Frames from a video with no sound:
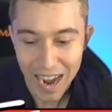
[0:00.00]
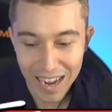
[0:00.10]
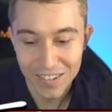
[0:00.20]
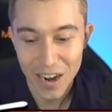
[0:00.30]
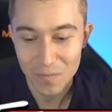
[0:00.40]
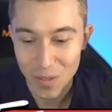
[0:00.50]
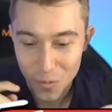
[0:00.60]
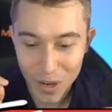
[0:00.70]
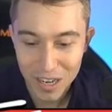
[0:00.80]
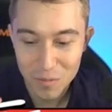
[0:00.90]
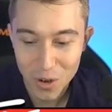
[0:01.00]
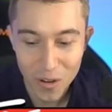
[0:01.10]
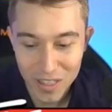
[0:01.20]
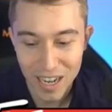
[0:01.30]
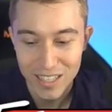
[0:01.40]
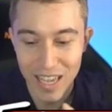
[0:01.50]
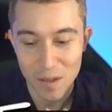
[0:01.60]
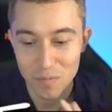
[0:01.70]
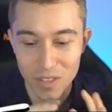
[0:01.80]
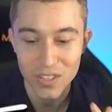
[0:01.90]
Anyway, we're going to be going to the next
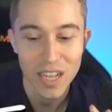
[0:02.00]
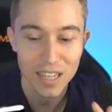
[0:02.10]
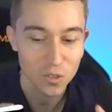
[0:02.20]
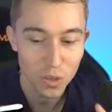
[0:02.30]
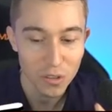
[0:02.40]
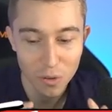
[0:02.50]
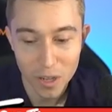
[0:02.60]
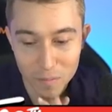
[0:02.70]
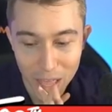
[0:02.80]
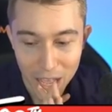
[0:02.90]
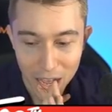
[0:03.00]
game. This deck is really fun.